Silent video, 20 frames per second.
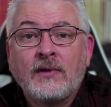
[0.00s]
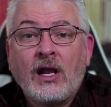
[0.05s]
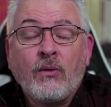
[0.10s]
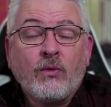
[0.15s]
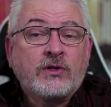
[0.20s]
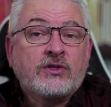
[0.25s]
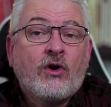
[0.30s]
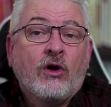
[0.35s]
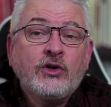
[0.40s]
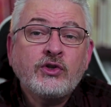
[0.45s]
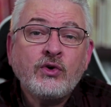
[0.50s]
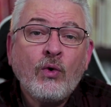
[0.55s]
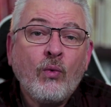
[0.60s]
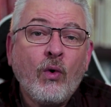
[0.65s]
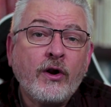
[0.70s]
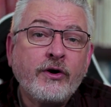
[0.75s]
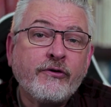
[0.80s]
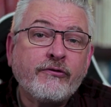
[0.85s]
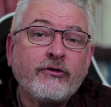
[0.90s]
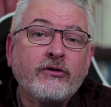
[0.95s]
And what's also
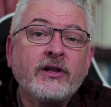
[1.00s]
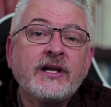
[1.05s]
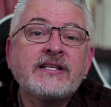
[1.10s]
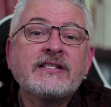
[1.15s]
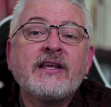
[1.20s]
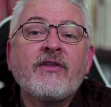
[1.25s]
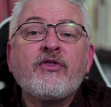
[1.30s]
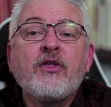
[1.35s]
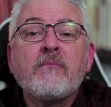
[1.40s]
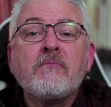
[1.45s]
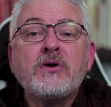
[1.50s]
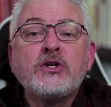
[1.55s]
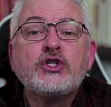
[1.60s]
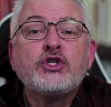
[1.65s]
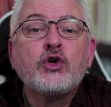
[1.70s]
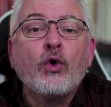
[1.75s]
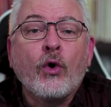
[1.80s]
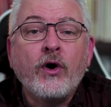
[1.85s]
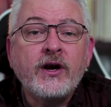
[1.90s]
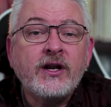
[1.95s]
wonderful is that the
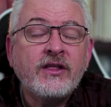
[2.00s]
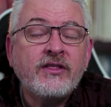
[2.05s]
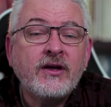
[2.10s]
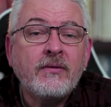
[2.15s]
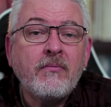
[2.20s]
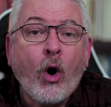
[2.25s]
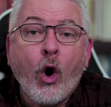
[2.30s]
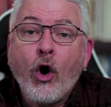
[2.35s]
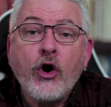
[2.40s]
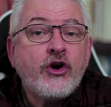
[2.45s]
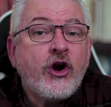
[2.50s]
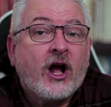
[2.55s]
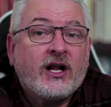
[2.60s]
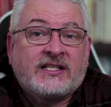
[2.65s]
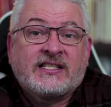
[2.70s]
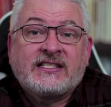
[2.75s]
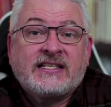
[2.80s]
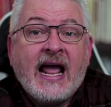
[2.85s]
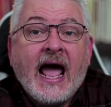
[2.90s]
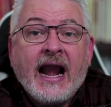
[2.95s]
majority of them are
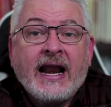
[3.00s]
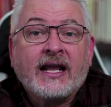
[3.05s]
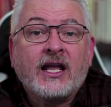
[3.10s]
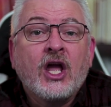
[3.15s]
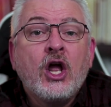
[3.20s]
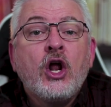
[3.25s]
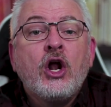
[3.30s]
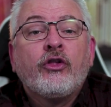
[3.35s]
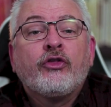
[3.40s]
not static.